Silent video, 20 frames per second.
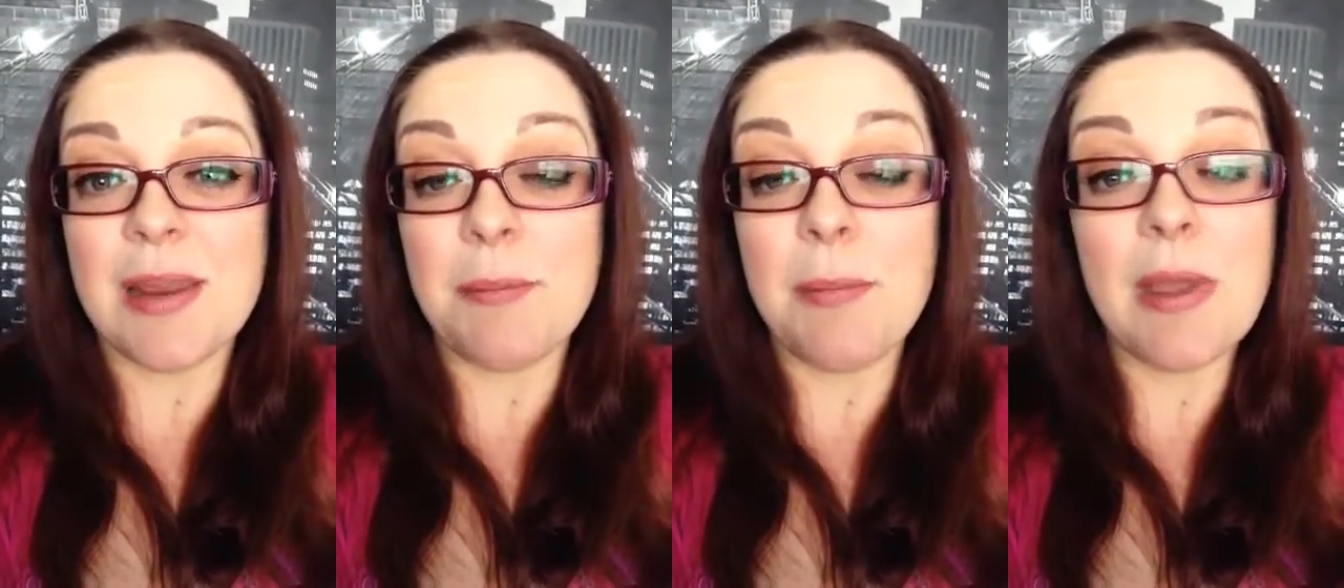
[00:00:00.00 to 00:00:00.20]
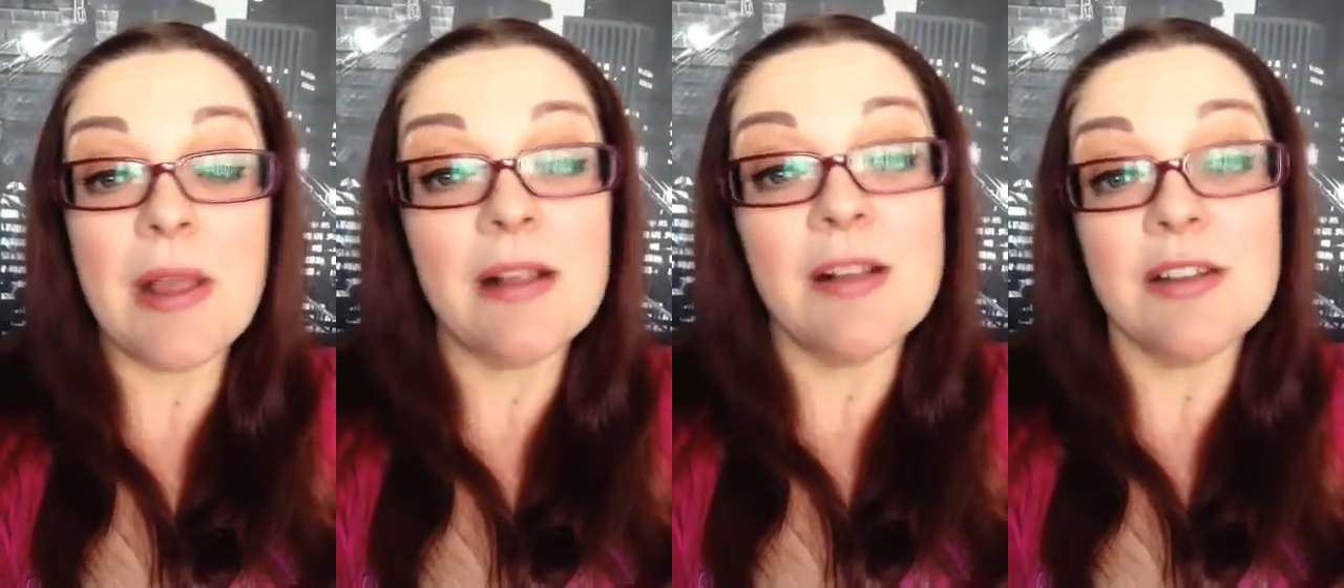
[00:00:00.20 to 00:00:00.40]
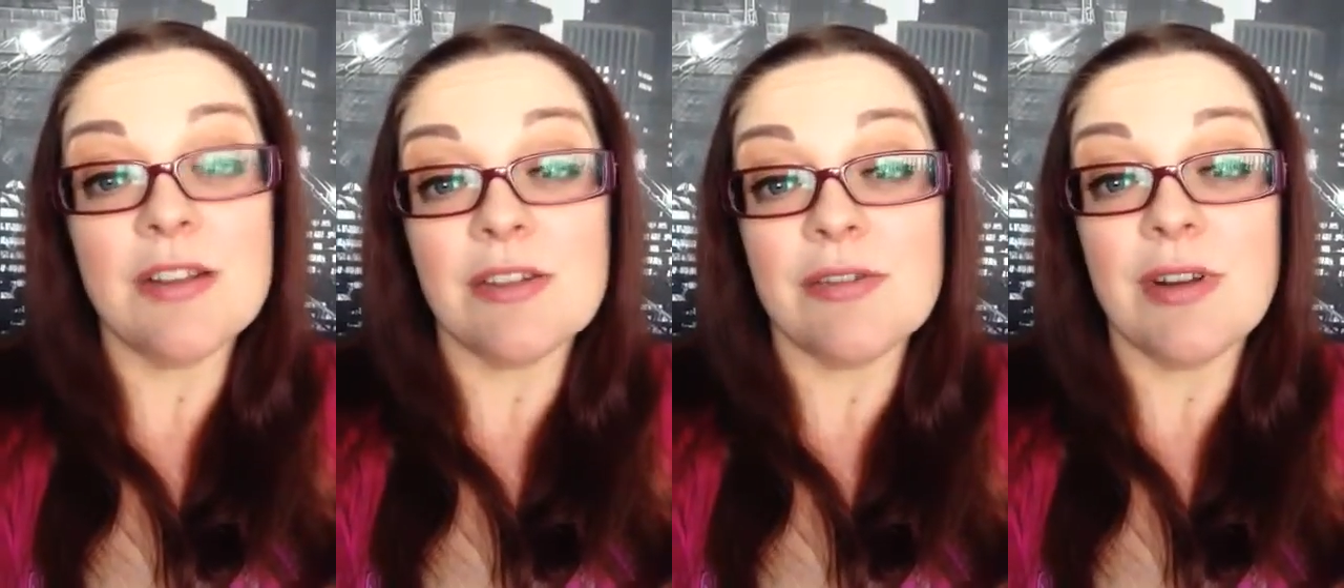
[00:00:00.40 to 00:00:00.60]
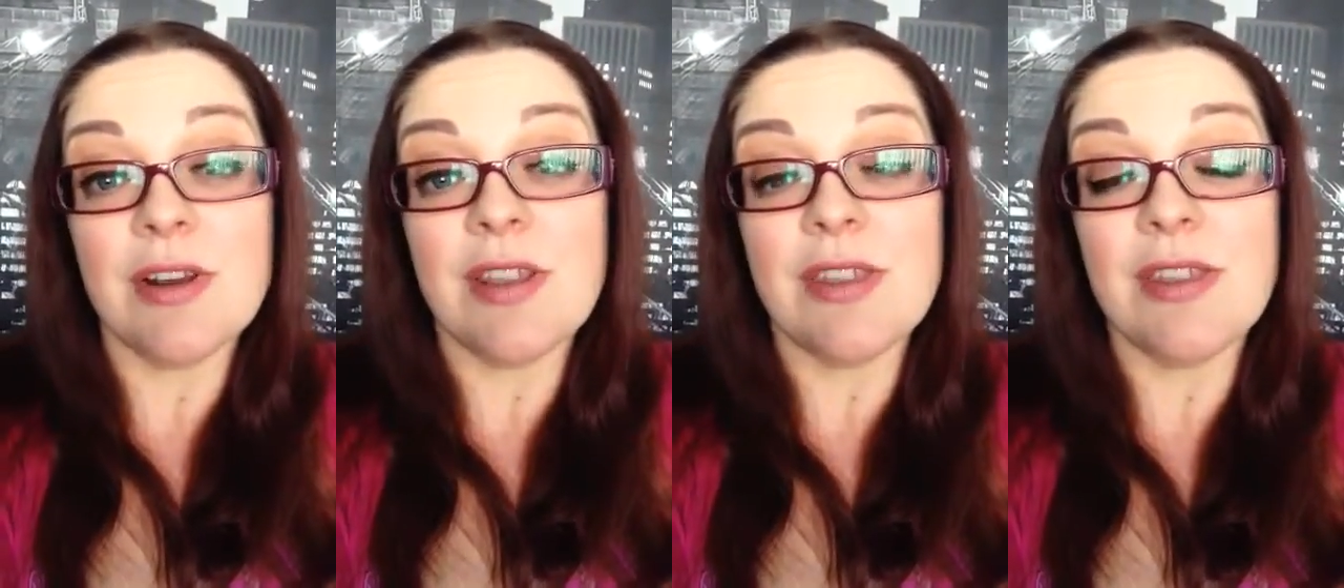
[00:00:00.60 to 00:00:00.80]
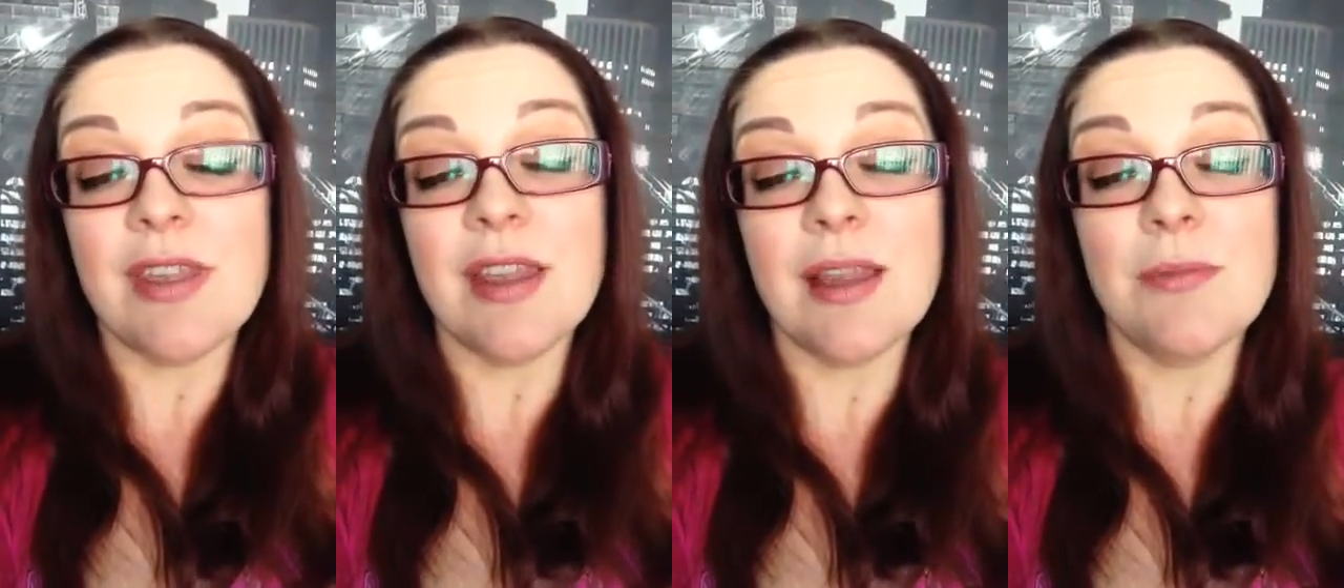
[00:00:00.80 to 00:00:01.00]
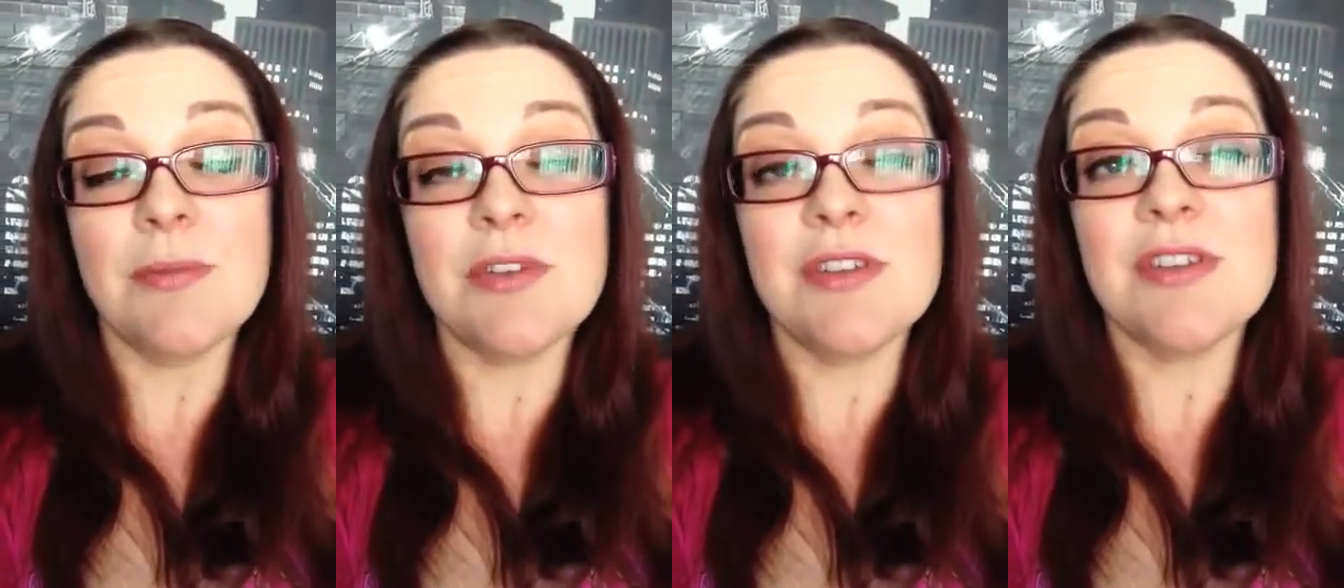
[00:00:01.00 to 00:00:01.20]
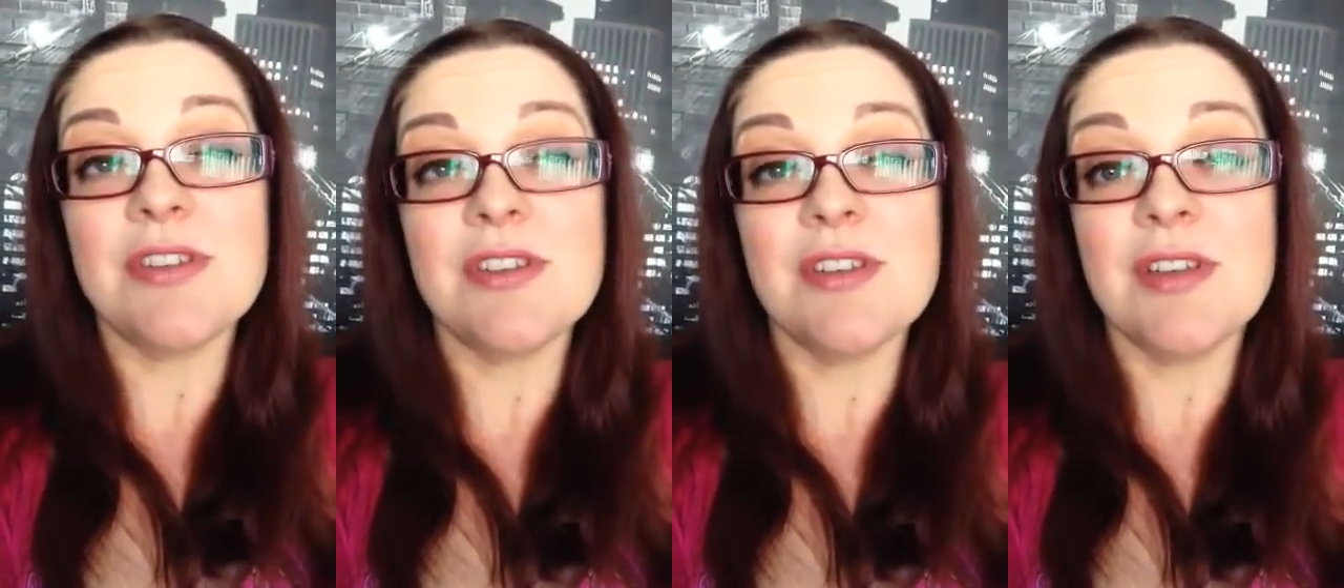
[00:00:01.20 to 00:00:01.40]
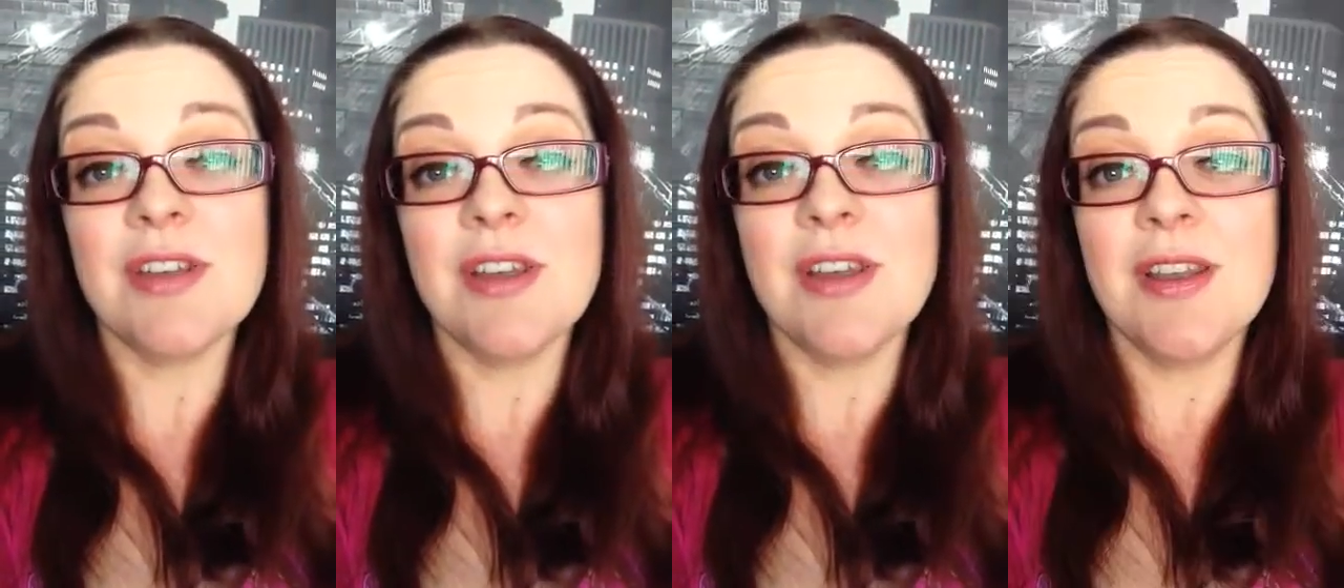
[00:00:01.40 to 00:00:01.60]
any pills or anything. I'm
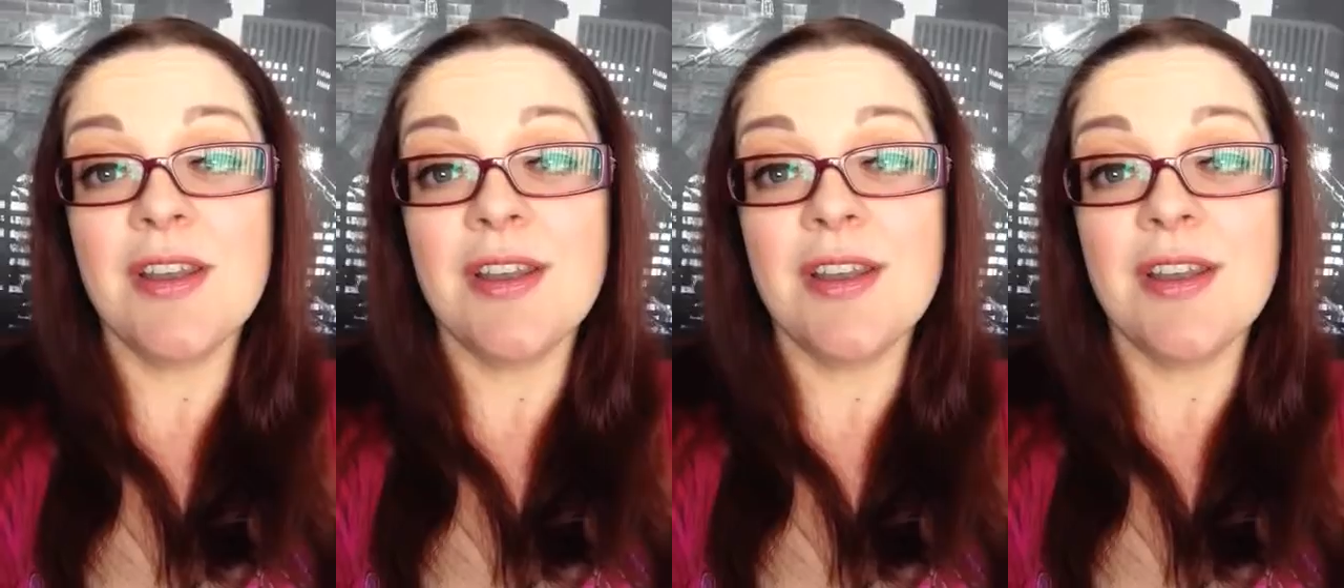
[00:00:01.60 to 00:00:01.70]
just